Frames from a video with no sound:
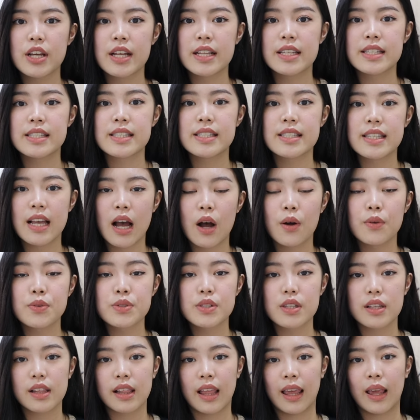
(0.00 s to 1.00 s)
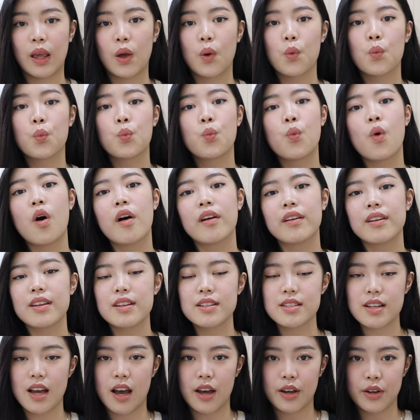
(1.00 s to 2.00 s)
it sounds like one
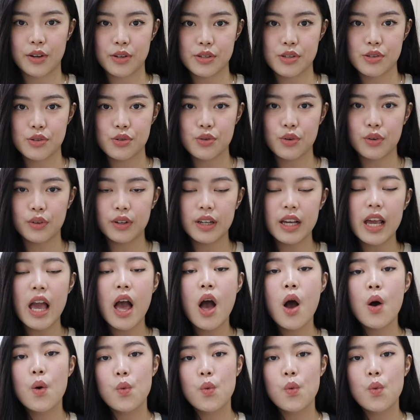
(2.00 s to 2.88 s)
entire story,